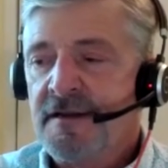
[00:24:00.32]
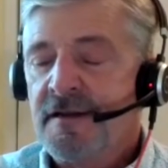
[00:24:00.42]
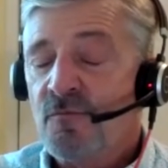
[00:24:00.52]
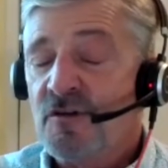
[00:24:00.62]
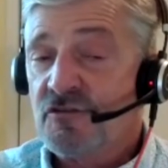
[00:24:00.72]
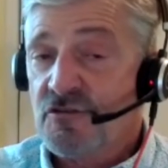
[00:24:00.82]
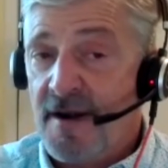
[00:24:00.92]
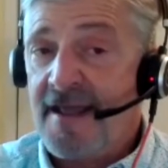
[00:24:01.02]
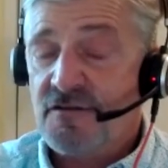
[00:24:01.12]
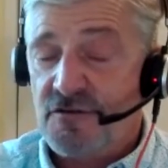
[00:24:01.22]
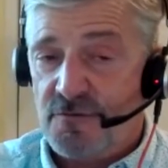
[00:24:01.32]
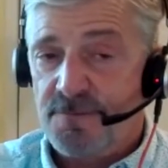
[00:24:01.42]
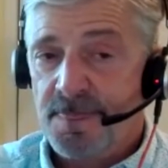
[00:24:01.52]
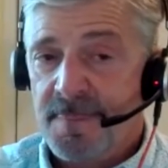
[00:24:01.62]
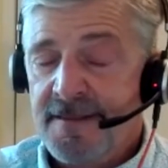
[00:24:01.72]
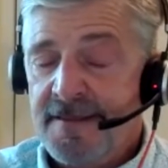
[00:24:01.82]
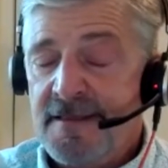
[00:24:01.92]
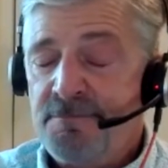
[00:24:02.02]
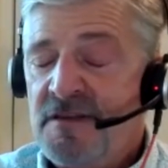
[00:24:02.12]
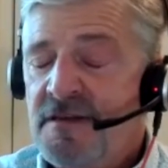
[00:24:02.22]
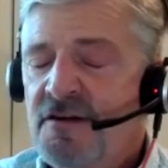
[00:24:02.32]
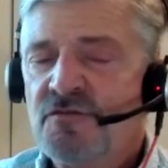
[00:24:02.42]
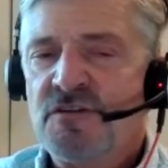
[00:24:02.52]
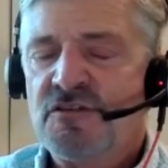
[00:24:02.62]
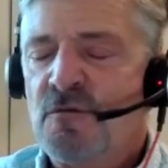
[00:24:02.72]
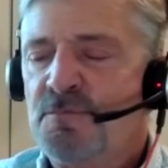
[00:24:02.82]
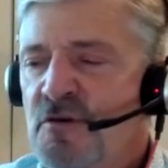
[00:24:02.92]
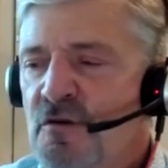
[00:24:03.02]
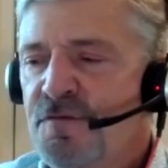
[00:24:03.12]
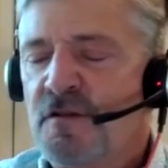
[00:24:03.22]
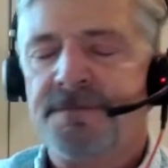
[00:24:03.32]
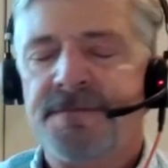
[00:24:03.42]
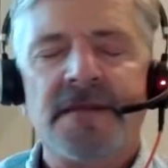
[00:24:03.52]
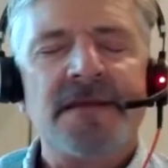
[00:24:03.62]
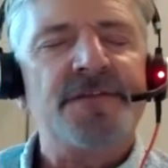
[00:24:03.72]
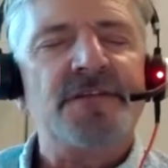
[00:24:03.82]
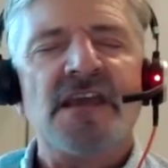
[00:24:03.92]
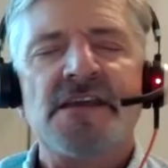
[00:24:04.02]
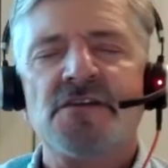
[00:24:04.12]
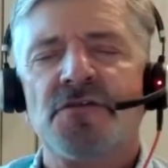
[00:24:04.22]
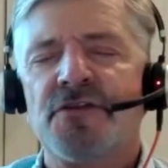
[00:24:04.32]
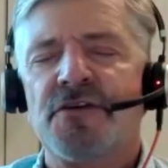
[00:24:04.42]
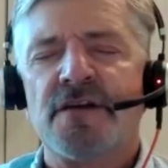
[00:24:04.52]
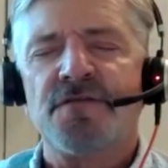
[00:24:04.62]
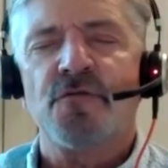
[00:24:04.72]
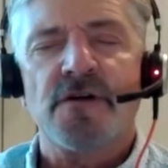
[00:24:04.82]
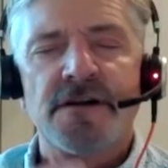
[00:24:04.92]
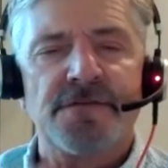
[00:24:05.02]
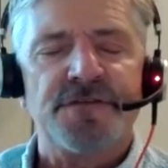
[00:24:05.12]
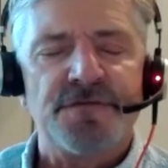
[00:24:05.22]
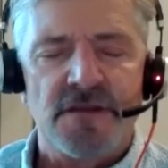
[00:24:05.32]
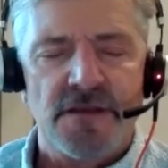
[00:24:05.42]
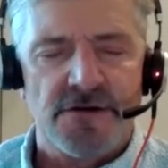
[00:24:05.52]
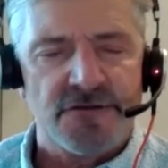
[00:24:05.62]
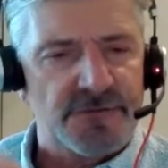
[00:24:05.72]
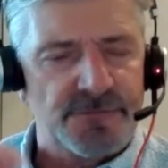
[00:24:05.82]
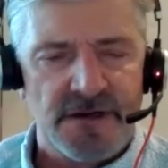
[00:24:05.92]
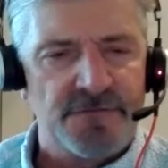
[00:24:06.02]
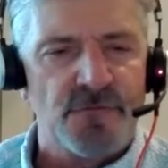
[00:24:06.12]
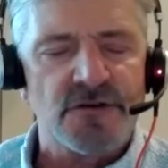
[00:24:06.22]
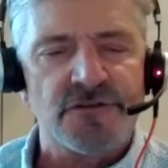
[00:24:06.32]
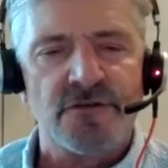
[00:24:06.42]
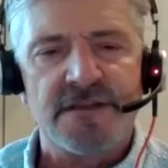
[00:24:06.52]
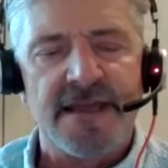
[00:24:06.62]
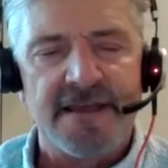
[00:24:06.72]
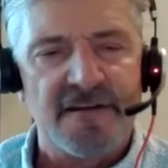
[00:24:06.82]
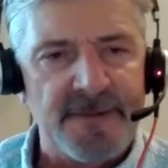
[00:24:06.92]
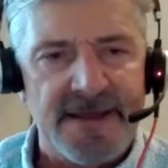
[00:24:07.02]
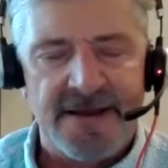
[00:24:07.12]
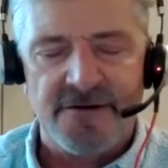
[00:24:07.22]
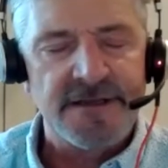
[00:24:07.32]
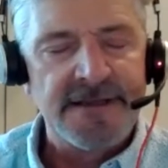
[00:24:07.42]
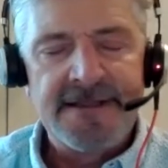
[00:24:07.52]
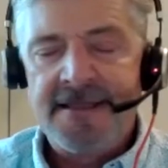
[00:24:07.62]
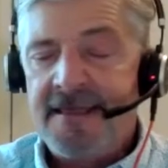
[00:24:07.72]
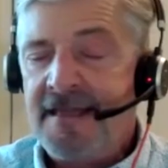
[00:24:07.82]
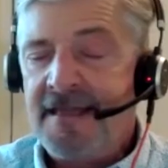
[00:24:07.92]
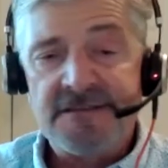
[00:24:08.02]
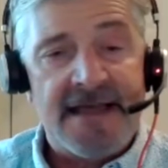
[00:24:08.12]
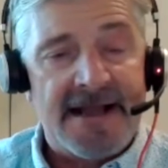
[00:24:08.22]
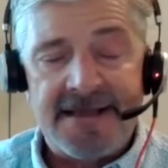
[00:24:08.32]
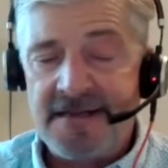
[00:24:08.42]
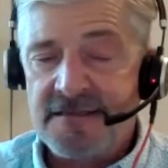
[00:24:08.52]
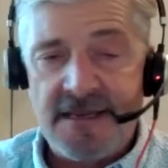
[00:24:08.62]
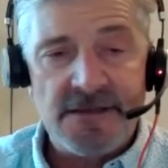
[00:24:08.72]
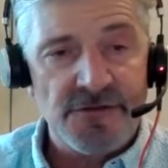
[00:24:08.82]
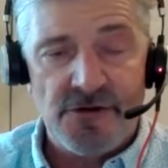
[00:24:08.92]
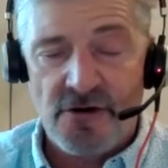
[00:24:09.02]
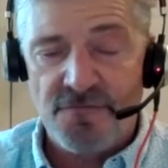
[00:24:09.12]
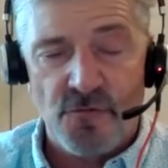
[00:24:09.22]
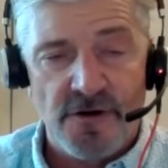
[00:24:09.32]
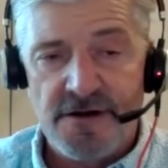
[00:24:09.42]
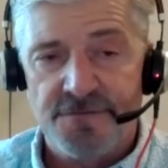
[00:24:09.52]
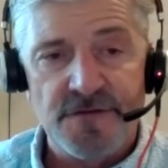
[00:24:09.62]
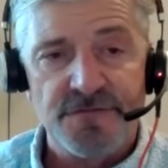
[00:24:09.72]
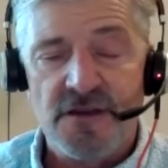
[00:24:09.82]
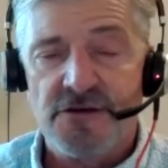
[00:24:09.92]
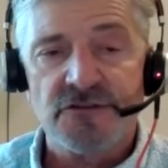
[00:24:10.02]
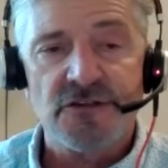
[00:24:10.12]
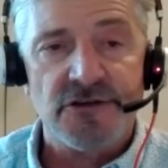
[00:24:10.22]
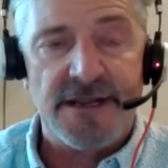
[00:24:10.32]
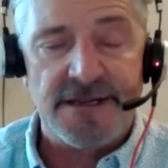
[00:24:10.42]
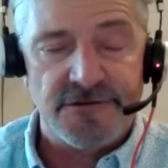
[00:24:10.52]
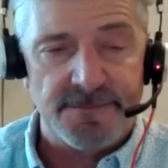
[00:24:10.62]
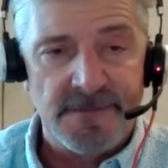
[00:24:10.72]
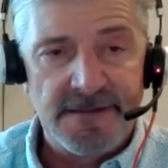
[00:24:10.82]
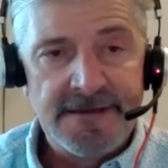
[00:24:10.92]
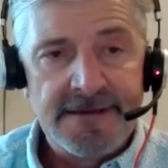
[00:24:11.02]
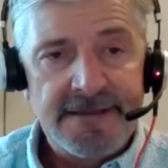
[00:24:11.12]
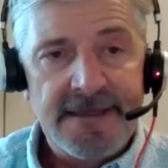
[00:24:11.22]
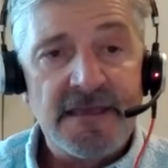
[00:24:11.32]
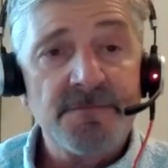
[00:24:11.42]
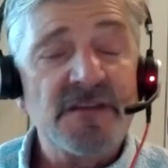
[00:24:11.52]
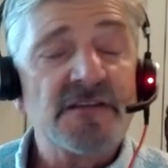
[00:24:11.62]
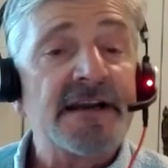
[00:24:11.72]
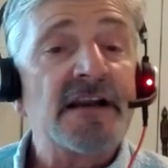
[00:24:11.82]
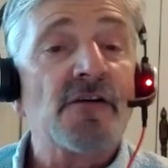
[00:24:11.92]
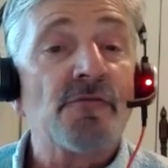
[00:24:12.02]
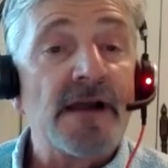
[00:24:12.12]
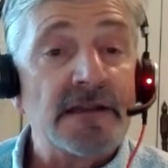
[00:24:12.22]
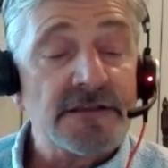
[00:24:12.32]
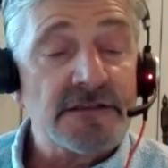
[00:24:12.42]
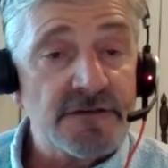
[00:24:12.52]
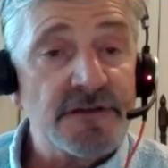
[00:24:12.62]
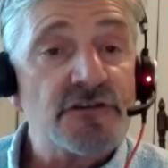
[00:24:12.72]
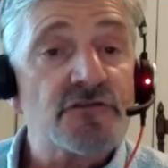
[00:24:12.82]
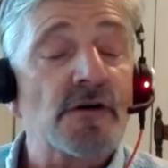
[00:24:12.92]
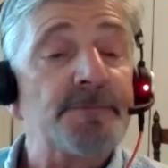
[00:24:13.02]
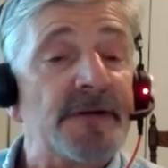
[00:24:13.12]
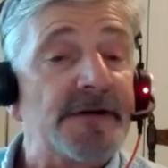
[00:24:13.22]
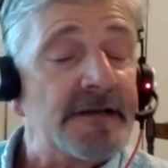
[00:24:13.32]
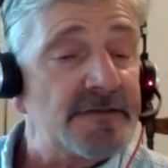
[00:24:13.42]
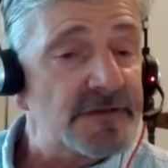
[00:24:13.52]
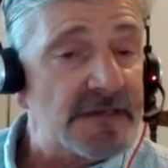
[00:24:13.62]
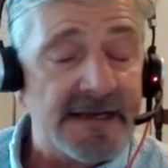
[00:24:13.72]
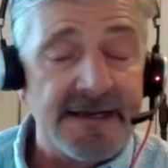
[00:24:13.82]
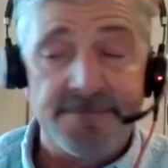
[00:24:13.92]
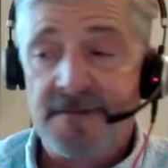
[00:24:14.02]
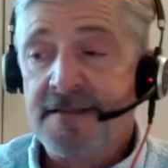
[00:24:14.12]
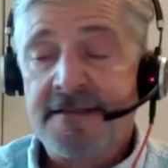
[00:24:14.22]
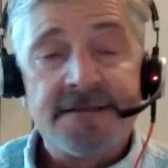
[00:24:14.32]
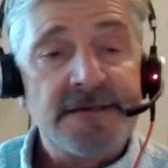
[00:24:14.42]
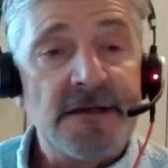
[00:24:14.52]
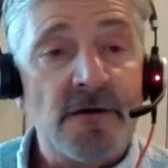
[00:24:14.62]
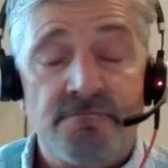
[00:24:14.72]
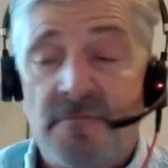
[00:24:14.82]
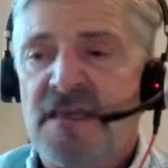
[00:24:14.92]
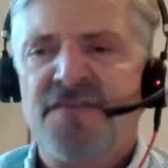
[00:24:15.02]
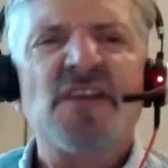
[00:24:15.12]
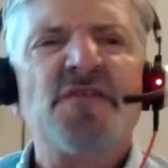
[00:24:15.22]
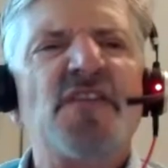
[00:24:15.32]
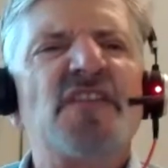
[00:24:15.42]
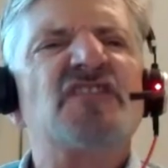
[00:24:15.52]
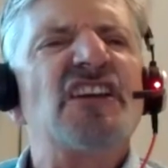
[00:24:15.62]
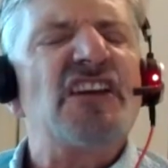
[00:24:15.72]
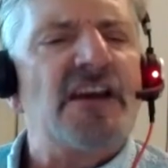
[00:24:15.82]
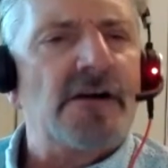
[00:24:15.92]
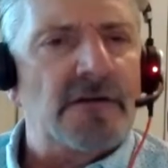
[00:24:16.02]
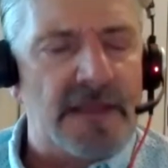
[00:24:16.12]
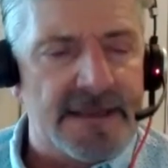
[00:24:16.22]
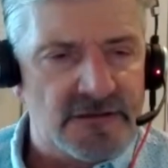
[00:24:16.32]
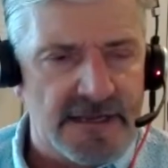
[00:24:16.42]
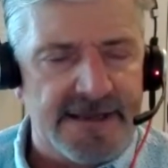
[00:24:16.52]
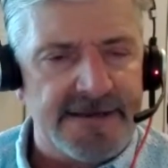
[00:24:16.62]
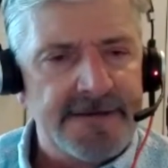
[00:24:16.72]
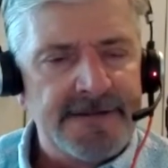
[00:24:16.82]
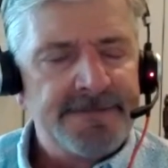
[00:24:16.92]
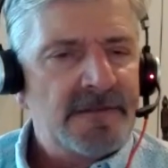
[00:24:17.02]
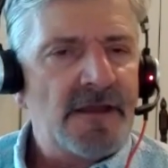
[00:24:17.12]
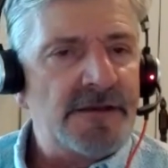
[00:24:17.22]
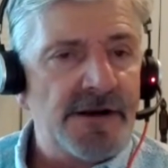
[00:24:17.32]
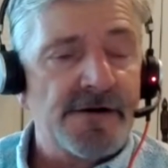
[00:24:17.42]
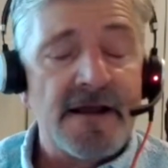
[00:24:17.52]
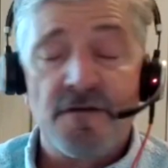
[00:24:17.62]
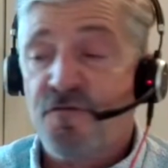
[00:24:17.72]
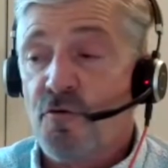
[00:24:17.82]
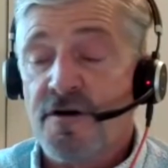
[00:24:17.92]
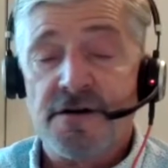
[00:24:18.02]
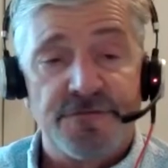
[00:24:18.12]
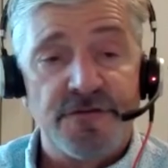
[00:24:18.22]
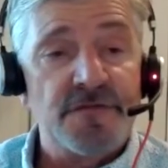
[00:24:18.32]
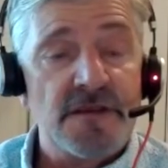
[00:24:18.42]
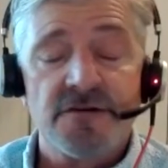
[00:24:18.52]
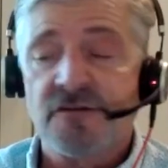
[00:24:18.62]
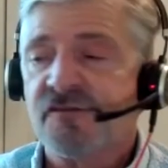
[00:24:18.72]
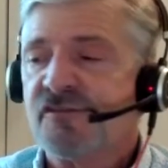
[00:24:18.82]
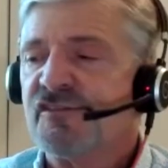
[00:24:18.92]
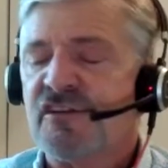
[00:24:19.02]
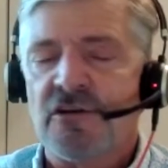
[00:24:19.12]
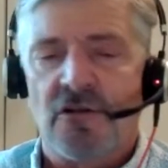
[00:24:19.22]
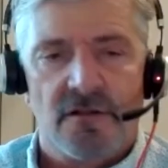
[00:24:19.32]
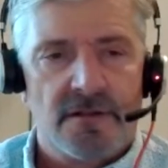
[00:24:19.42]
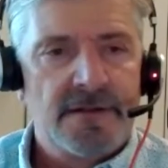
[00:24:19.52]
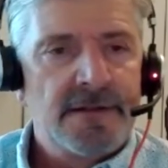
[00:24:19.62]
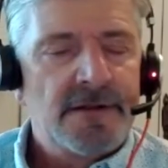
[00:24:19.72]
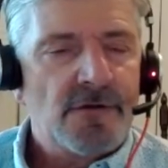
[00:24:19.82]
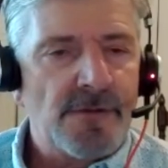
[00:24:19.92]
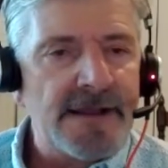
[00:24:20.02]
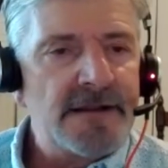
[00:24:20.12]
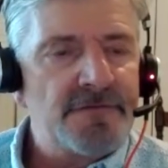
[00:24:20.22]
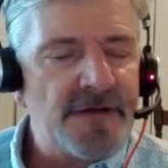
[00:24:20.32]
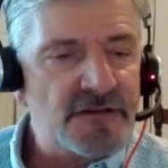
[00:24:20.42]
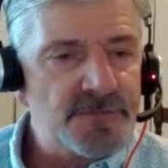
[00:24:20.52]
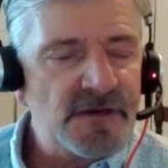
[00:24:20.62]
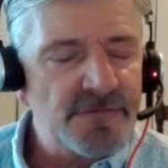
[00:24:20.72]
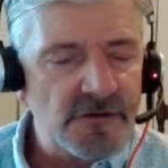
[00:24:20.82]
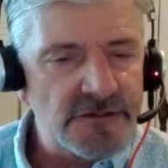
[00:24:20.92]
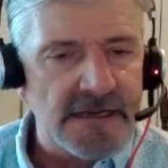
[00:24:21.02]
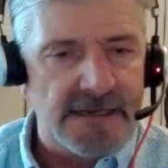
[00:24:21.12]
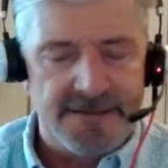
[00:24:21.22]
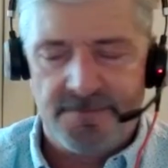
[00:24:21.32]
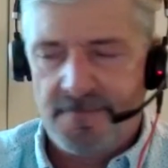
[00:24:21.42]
which direct you. But here's what's so beautiful. If it takes you 30, 40, or 50 years to reinforce those negative patterns, it's not going to take you 30, 40, or 50 years to change them. It can be done in a relatively short period of time. If it's a year, let's say, a year out of 40 or 50 years is still great investment of your time.